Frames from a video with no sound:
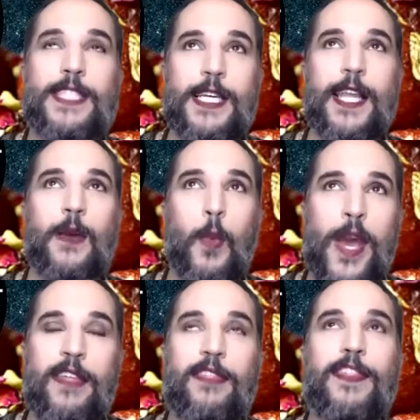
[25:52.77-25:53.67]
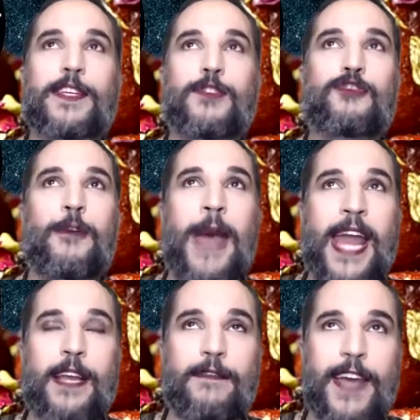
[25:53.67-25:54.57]
dealing with this
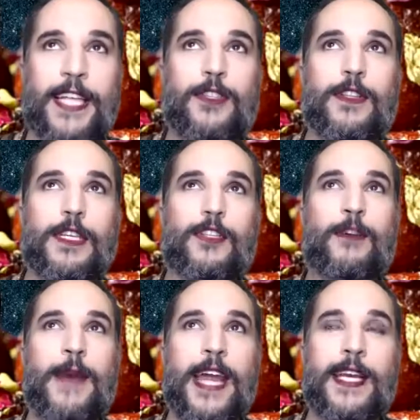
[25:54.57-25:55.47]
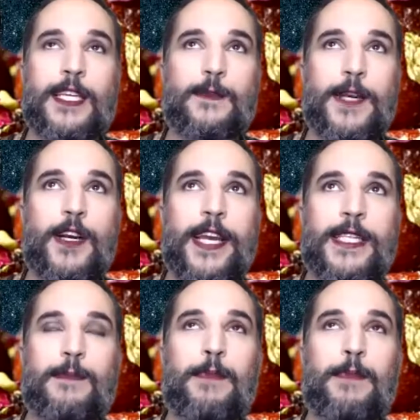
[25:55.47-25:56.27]
traumatic event or this traumatic experience.